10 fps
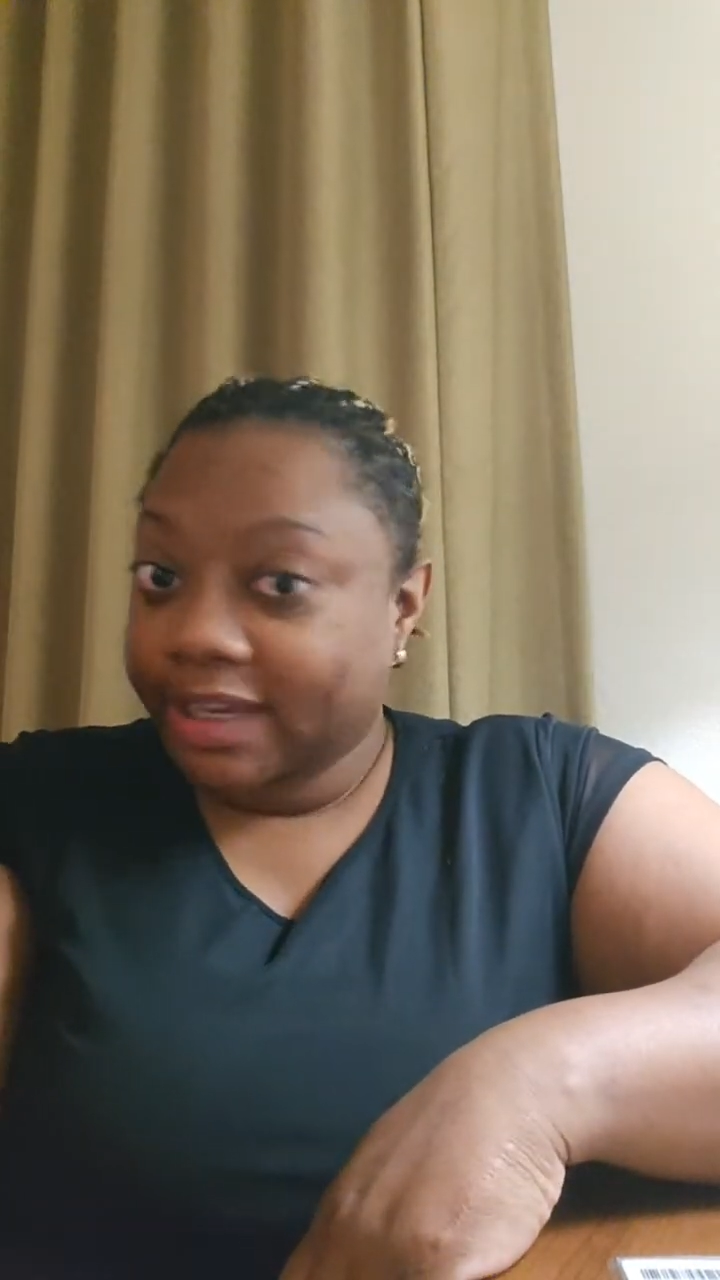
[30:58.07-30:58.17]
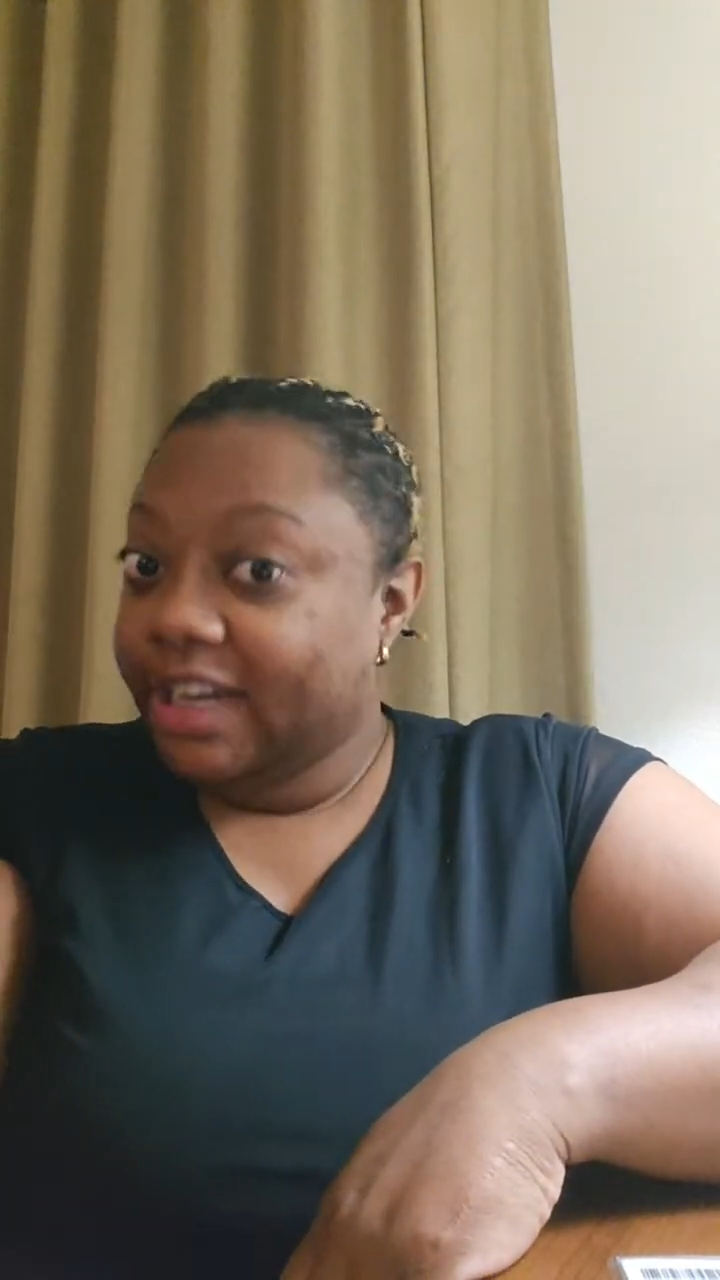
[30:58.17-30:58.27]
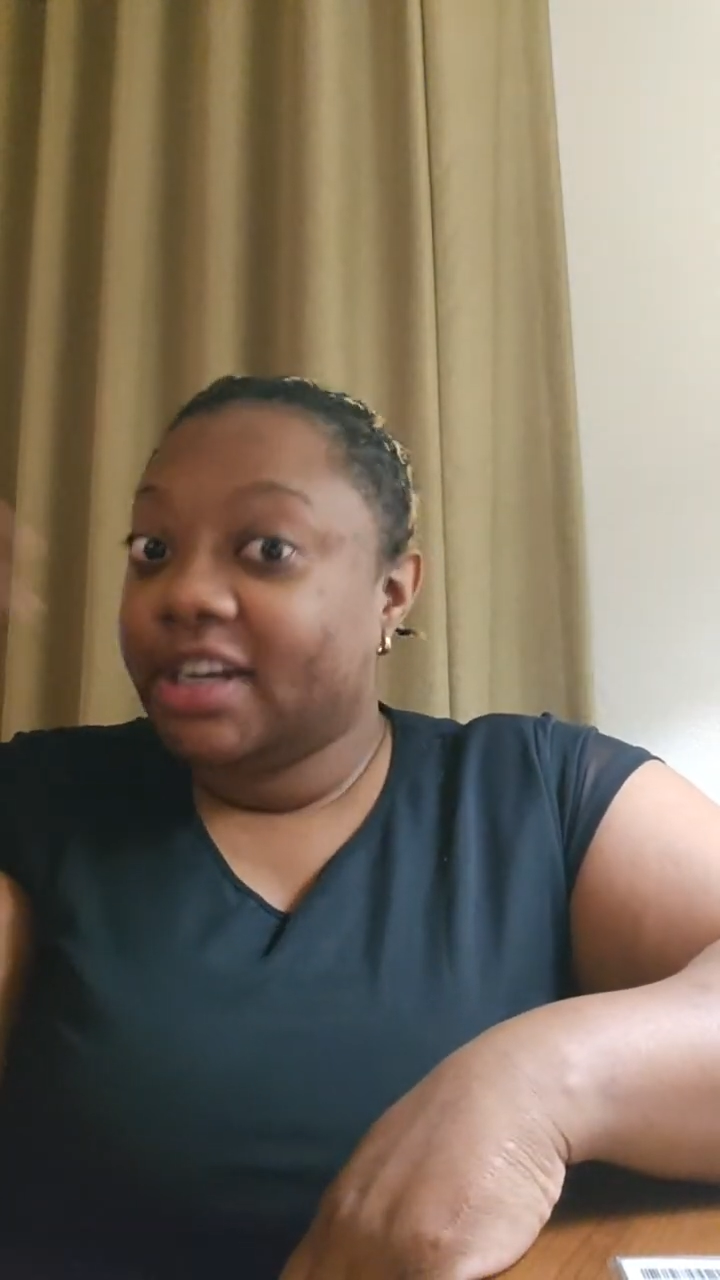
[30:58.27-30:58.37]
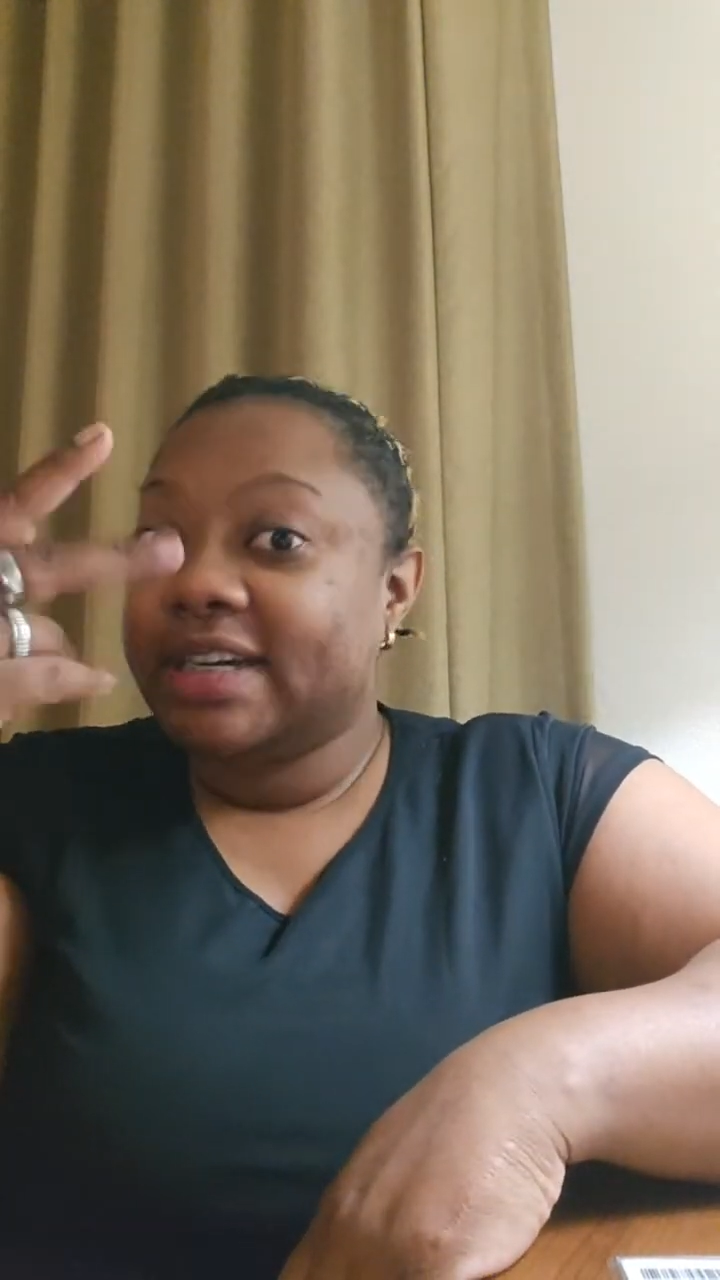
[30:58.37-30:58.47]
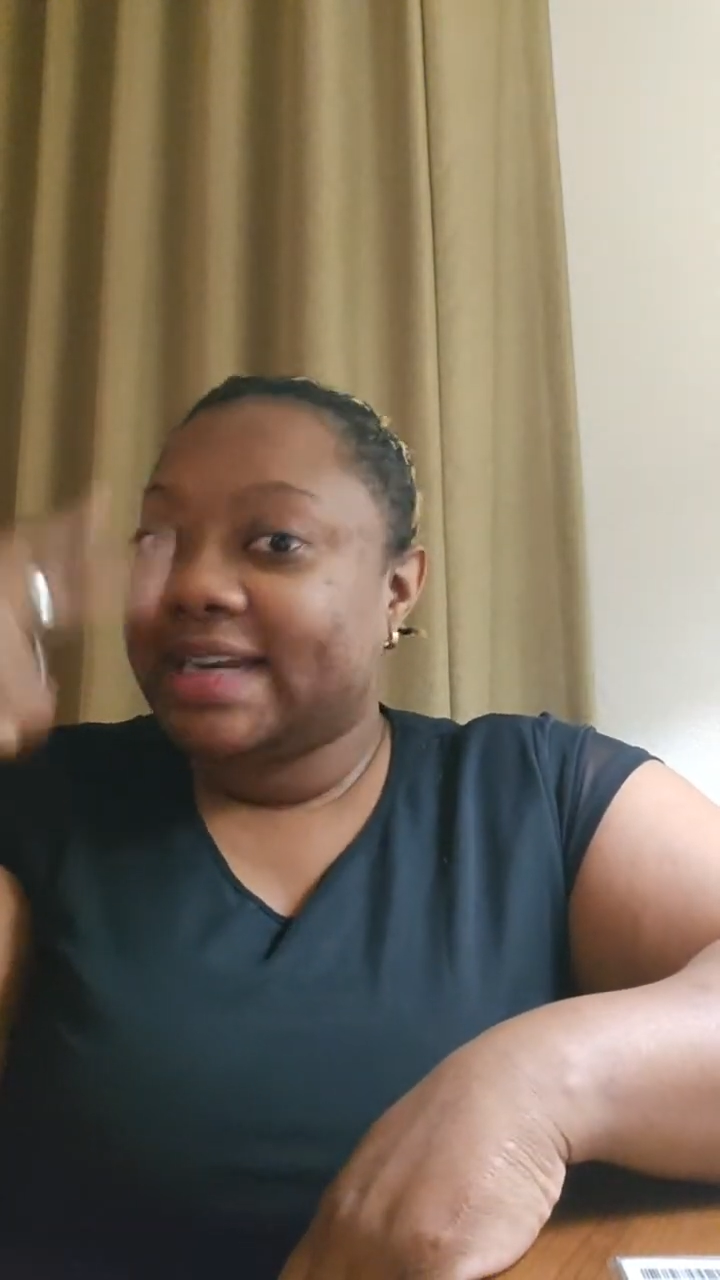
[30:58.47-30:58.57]

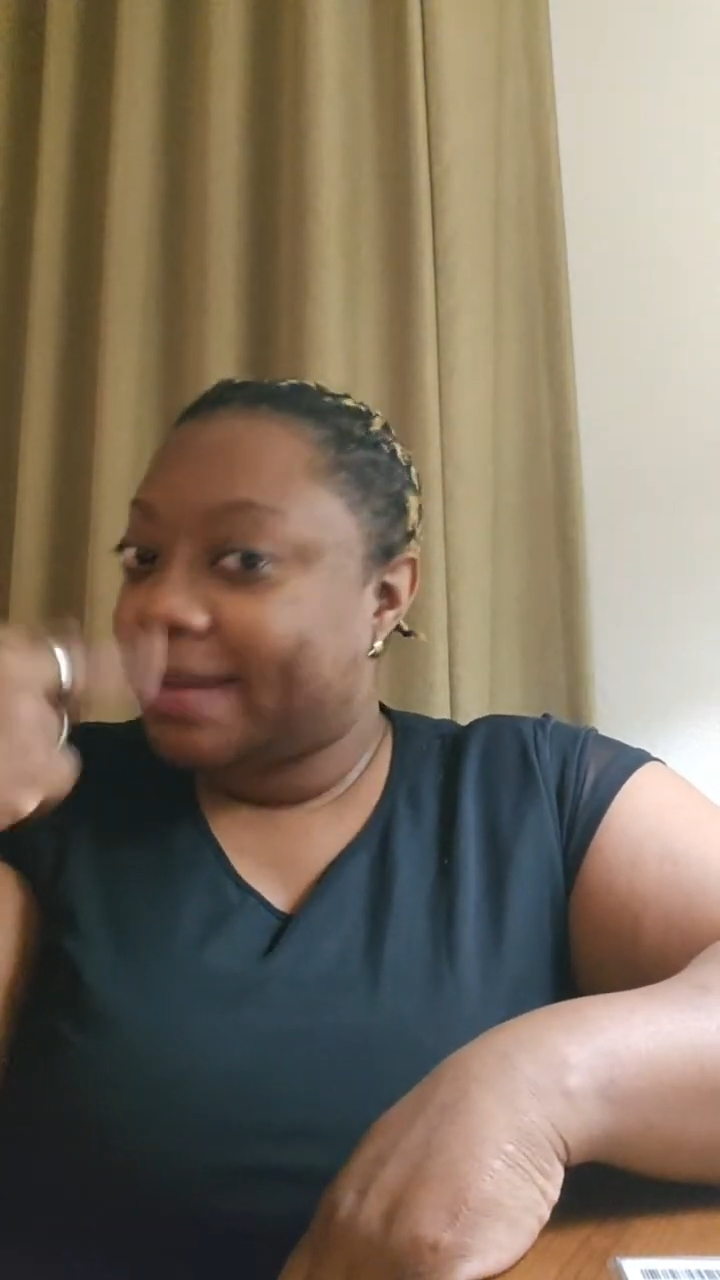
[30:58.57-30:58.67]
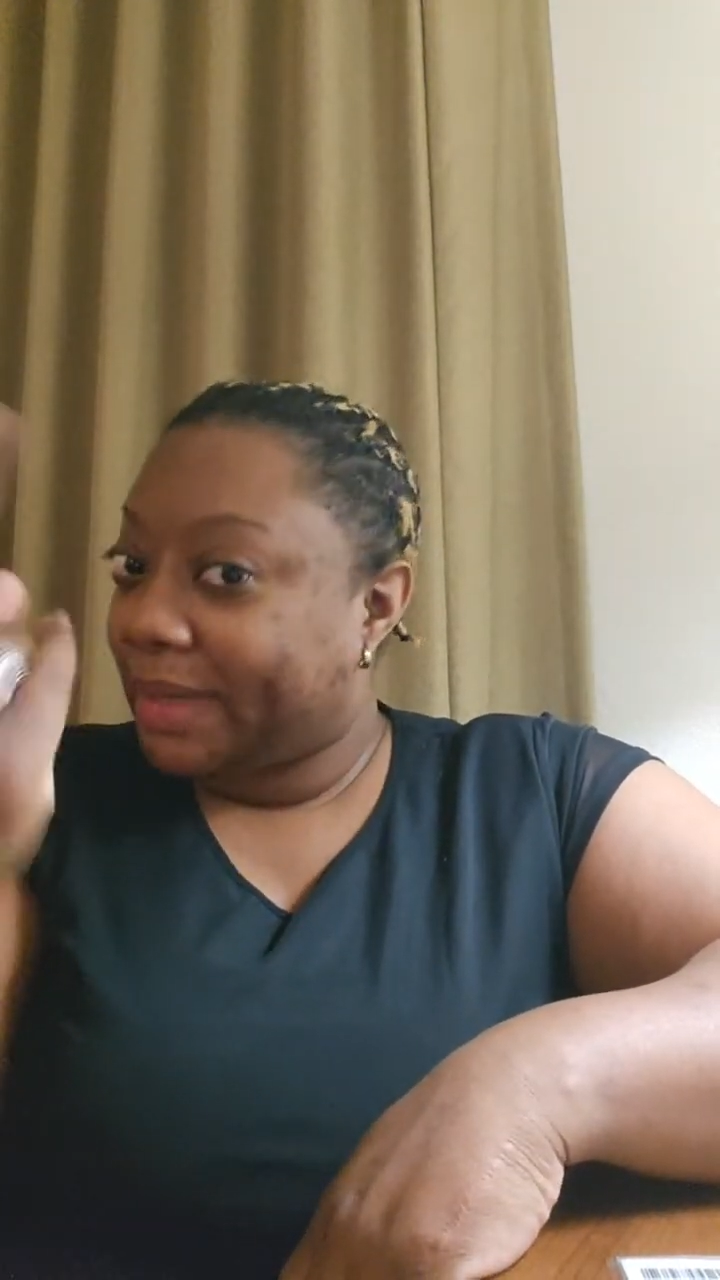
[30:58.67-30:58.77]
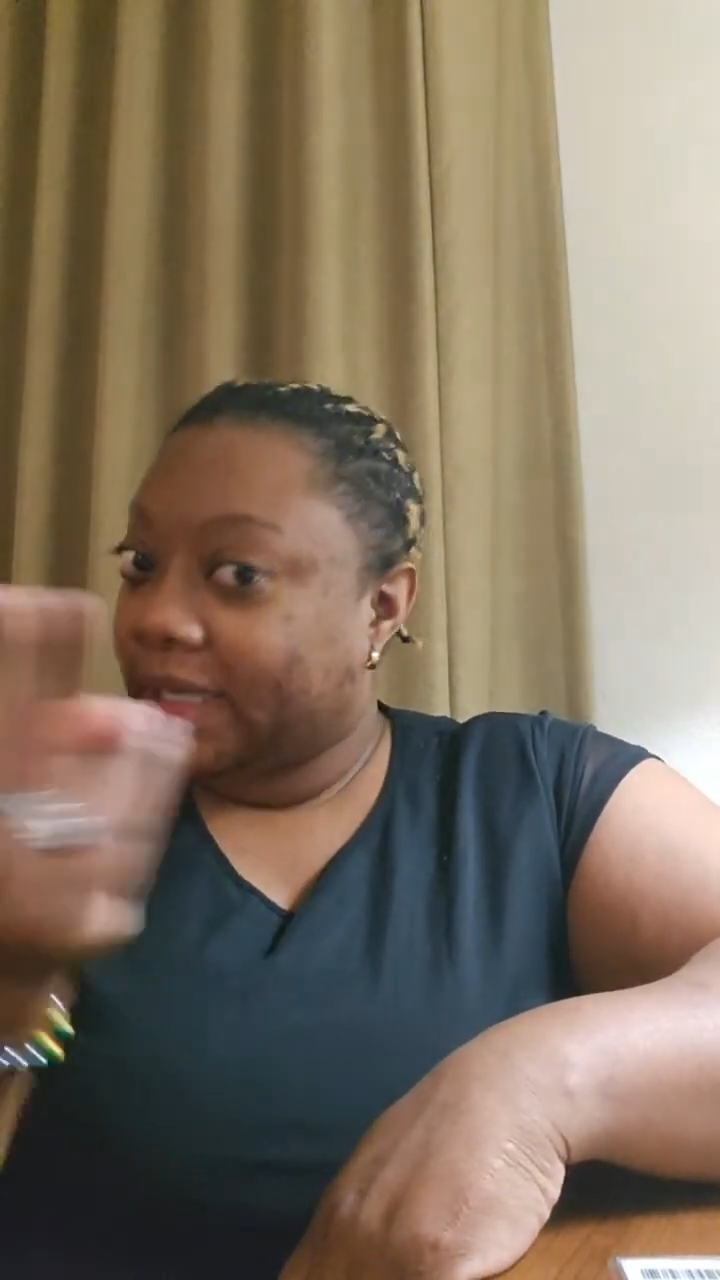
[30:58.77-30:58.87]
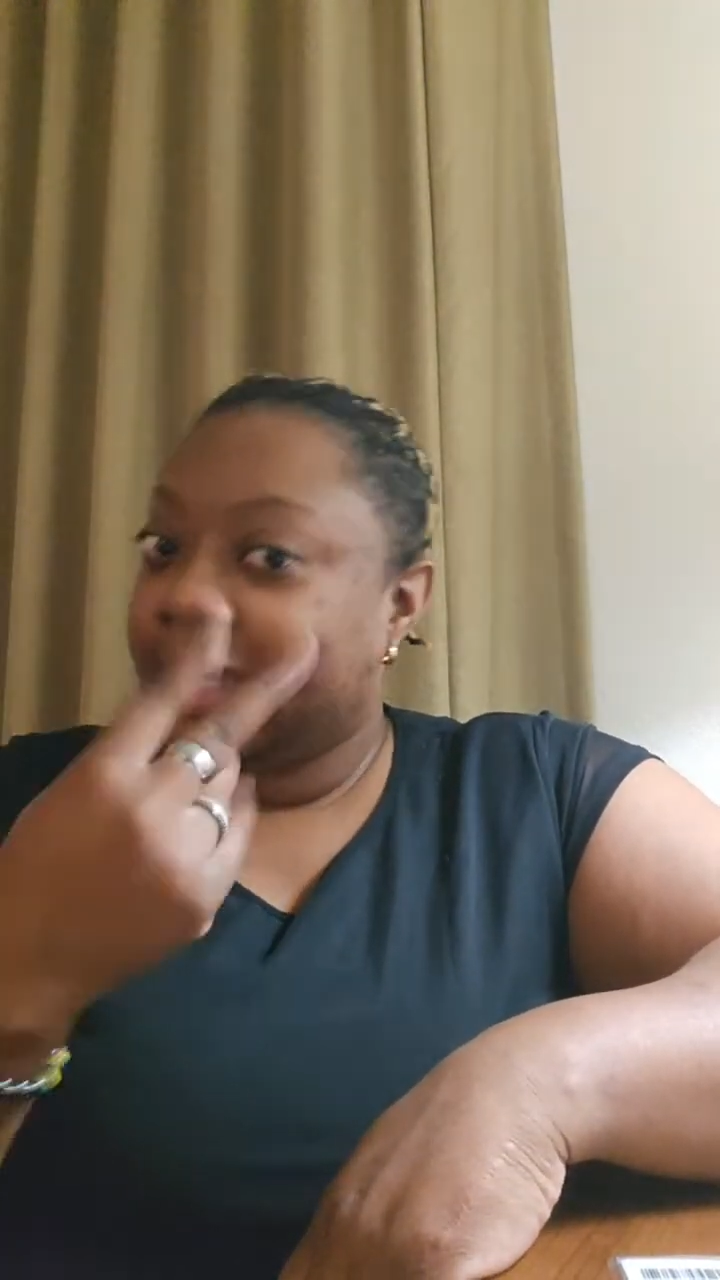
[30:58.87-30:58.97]
He looking at me.